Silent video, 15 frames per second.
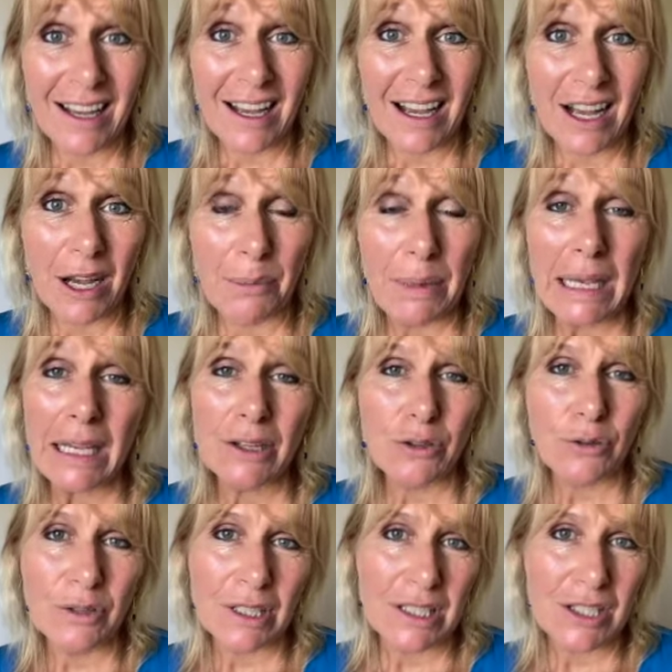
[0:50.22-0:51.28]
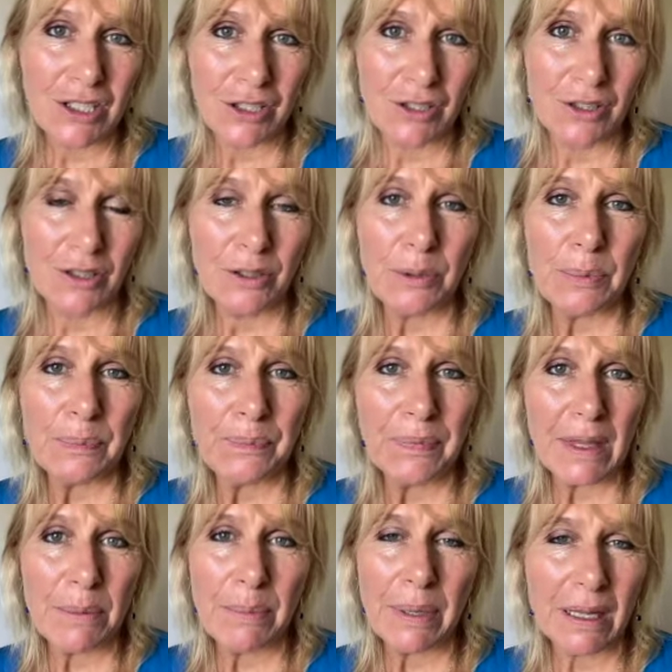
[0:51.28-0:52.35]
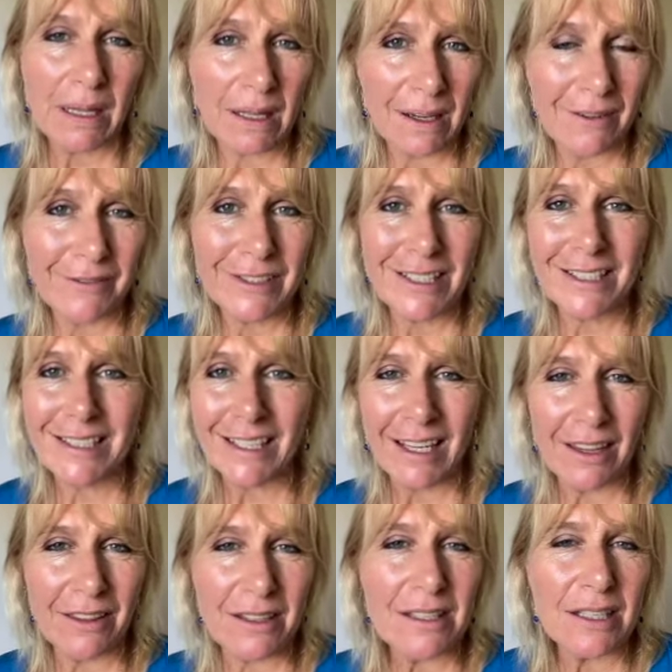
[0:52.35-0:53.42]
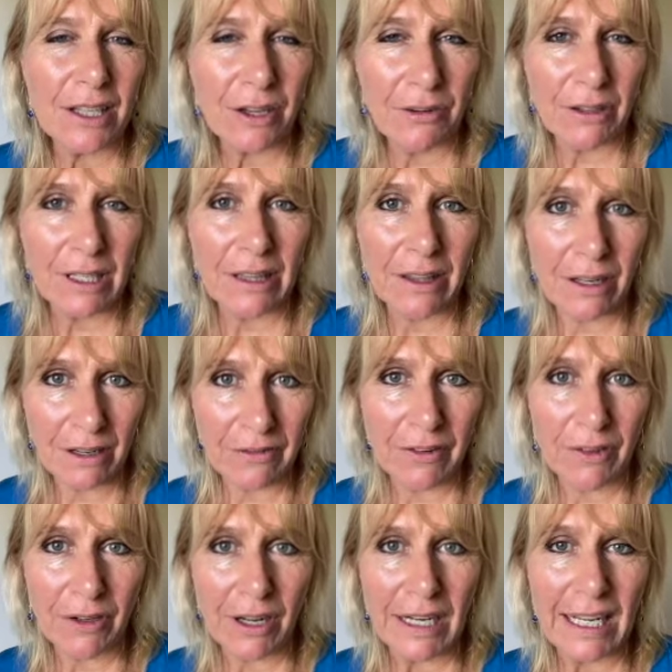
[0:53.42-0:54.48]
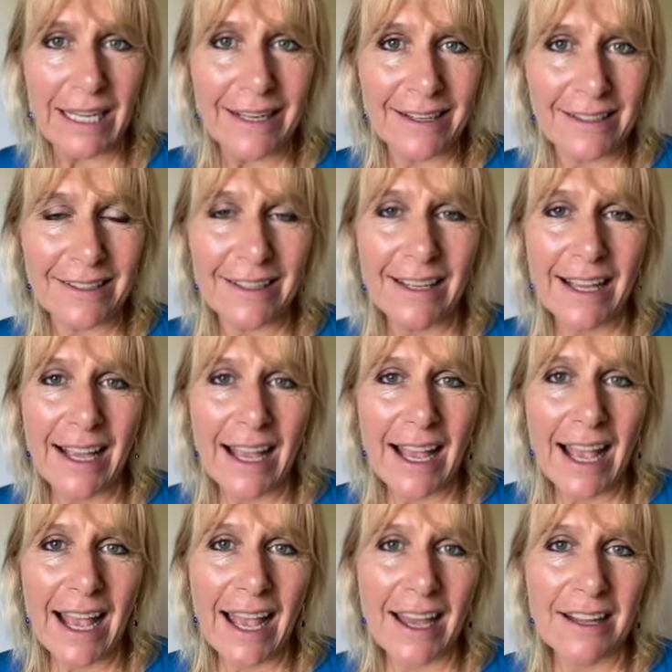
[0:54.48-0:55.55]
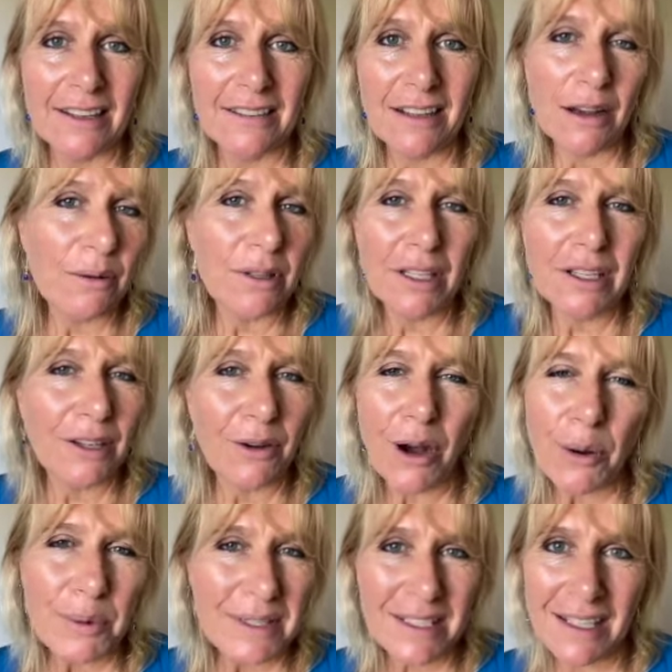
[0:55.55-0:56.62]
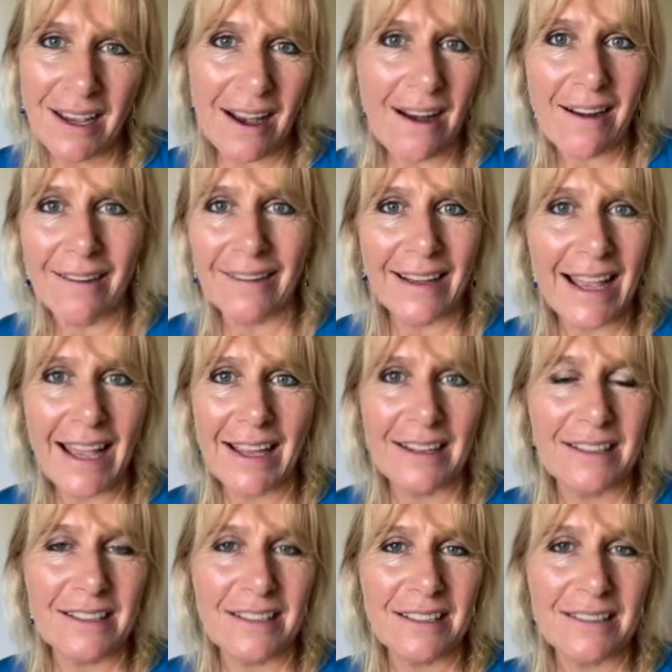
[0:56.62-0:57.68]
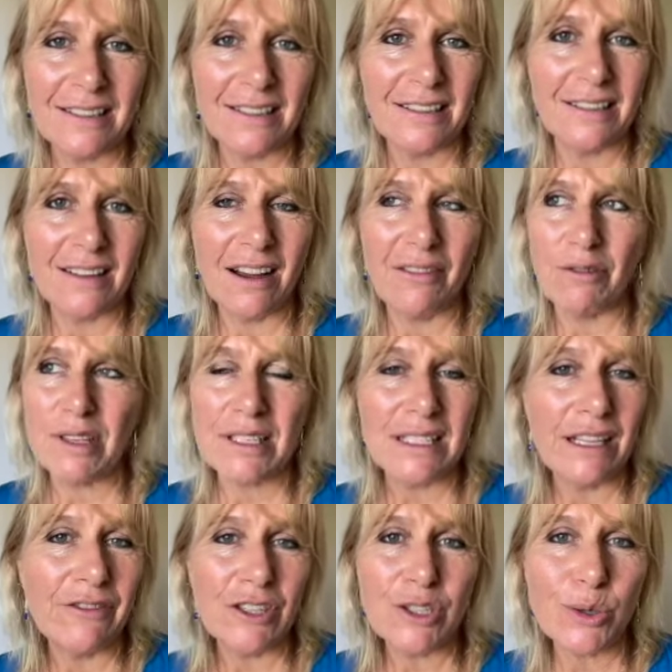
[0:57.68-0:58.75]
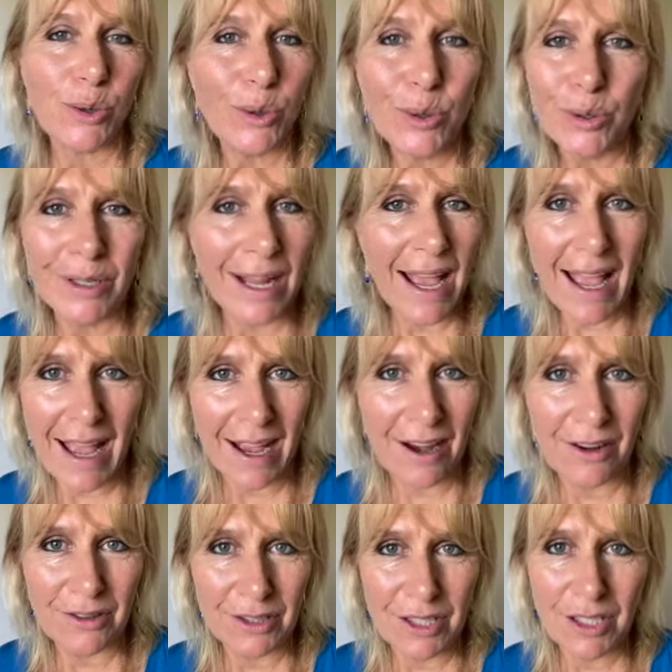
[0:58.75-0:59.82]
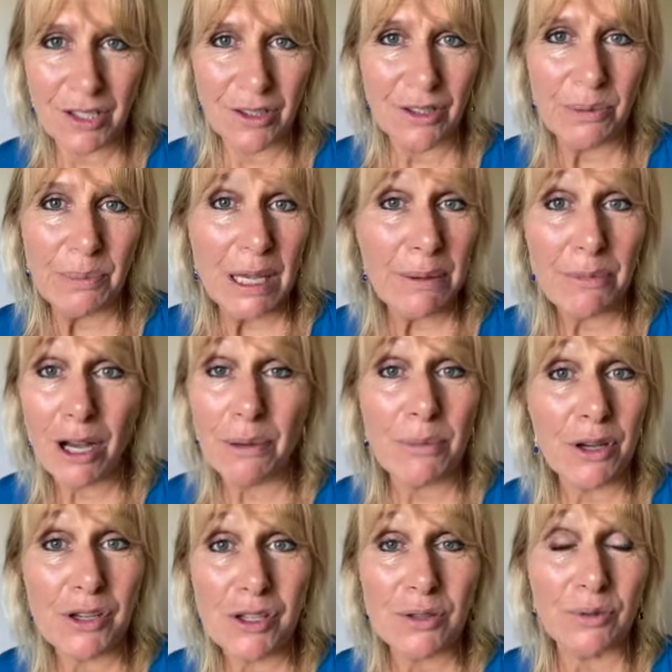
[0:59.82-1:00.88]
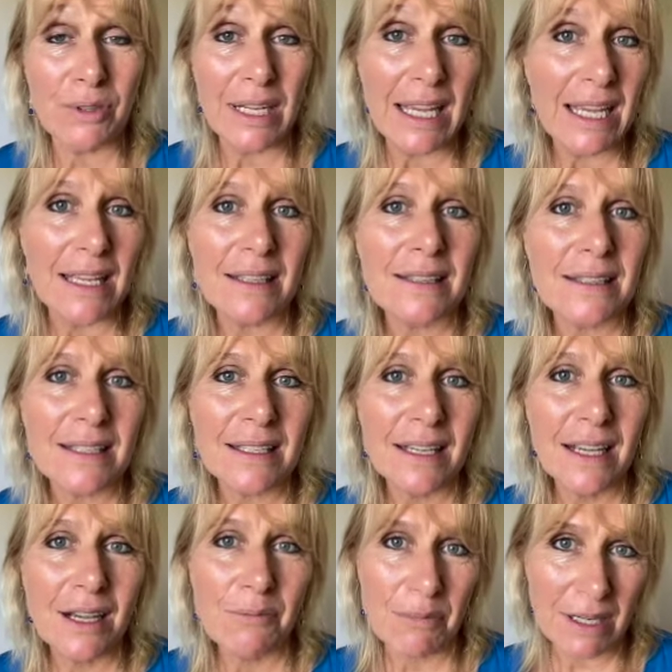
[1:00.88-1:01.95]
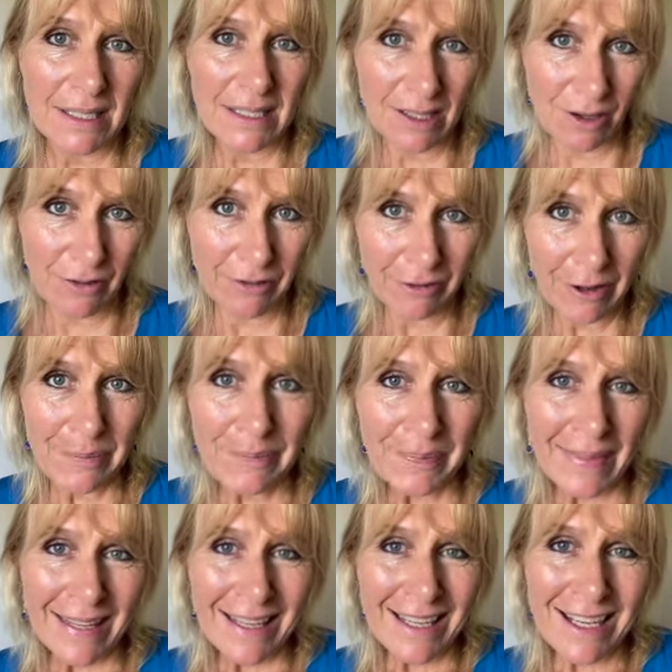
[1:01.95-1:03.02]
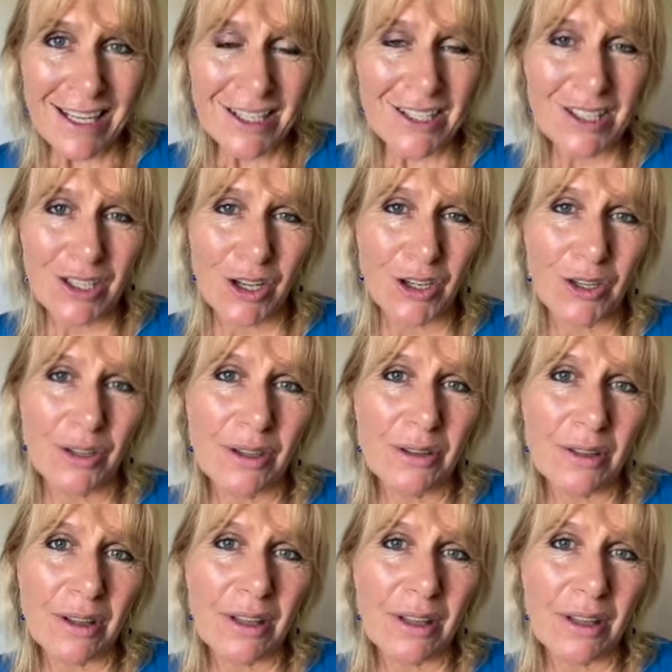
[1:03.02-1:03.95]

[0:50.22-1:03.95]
um, in order to be loved and to get the security that I felt I needed. And, oh, you know, I was young and I was never taught how to meet my emotional needs myself. So